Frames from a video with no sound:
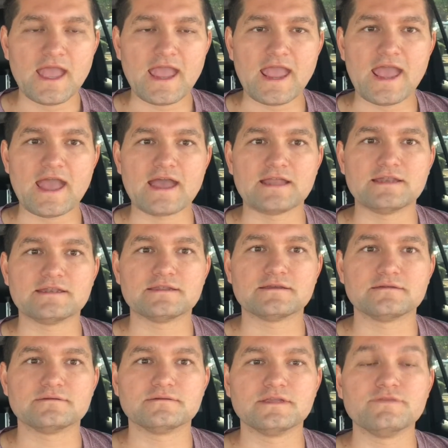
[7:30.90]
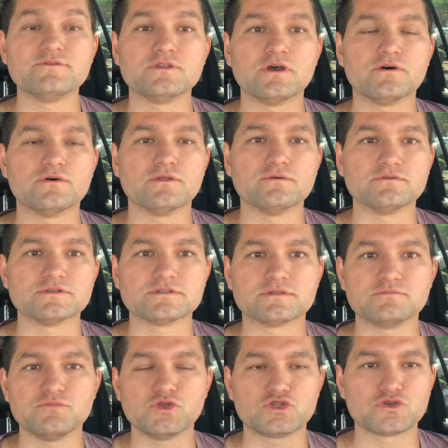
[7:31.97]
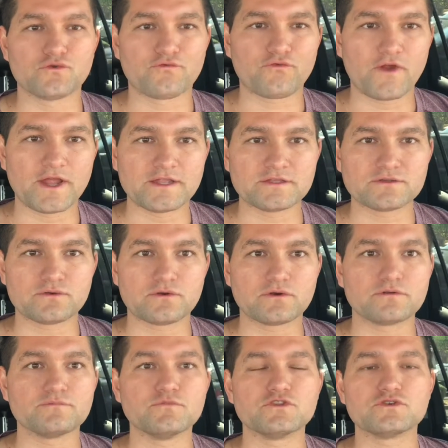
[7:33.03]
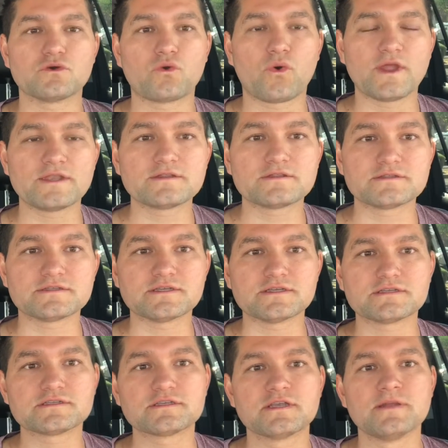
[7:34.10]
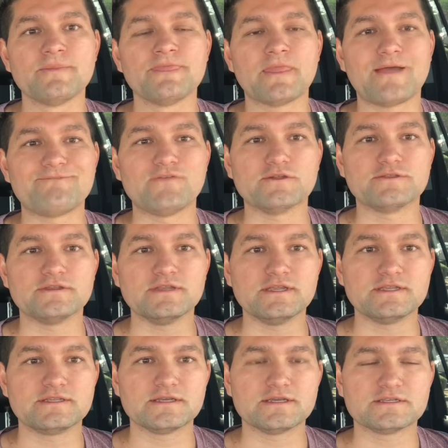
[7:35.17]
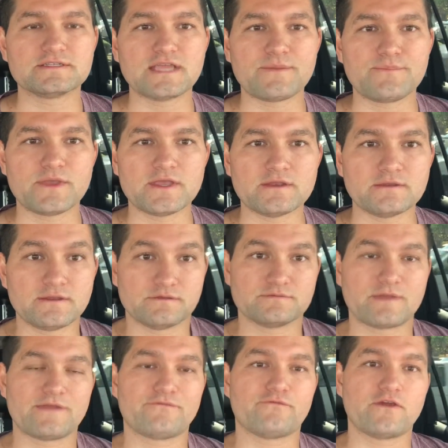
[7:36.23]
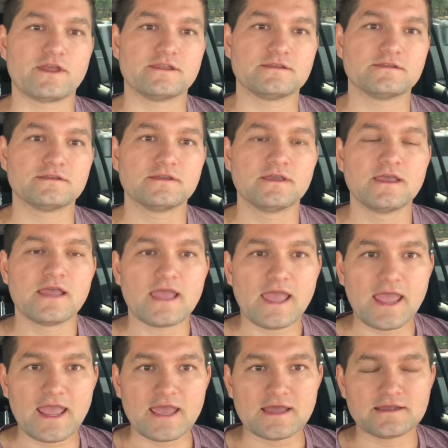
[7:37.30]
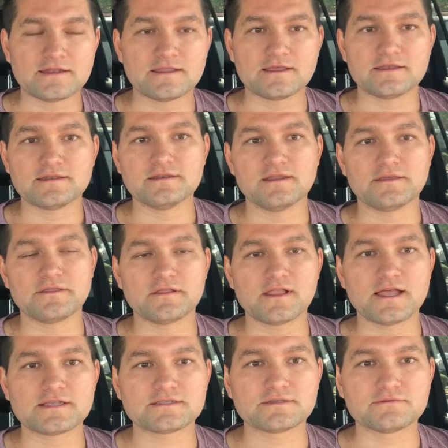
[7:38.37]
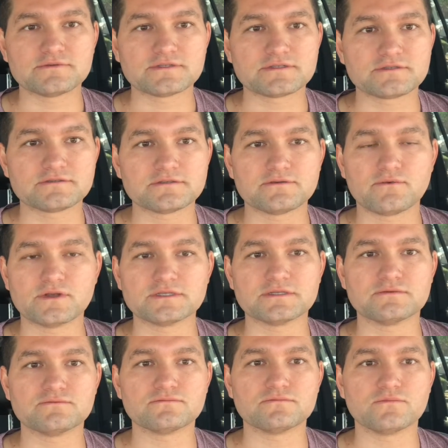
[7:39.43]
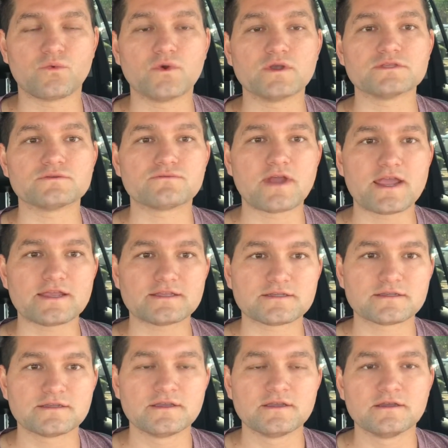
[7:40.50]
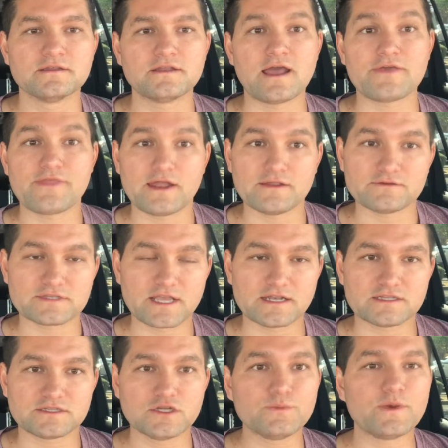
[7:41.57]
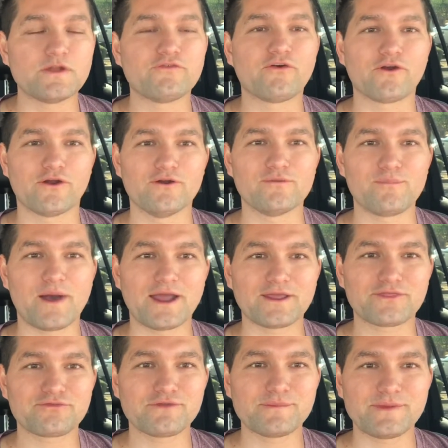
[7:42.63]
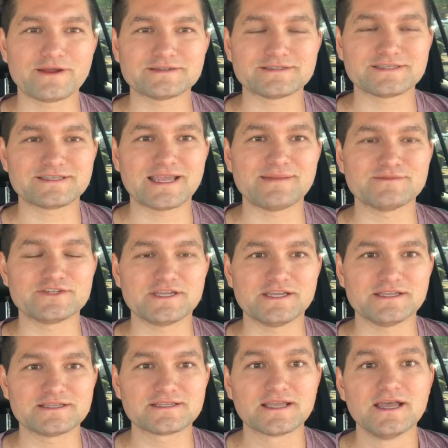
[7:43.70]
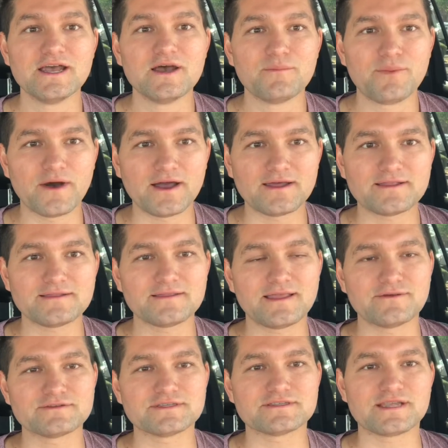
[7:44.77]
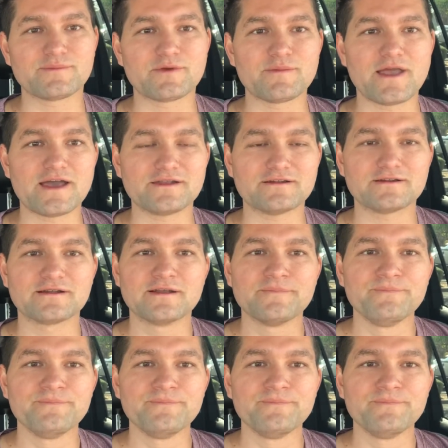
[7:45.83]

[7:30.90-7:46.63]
And even though there was mutual friends or mutual acquaintances, I felt the need to step in. He was my friend, and that nonetheless it wasn't right. Now, I thought he was kind of stupid for buying 3 pairs of the same jeans, but that was a separate matter.